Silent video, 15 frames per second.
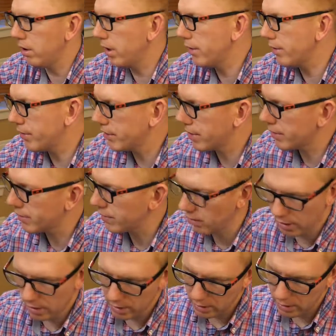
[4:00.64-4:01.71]
discs.
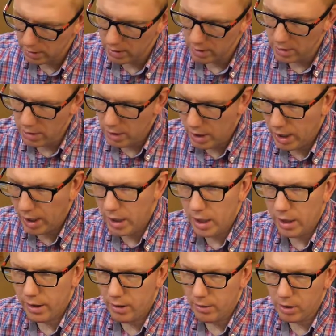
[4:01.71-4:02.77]

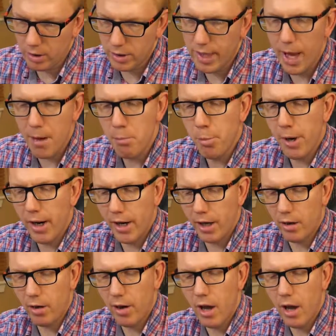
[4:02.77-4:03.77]
Then we got Empire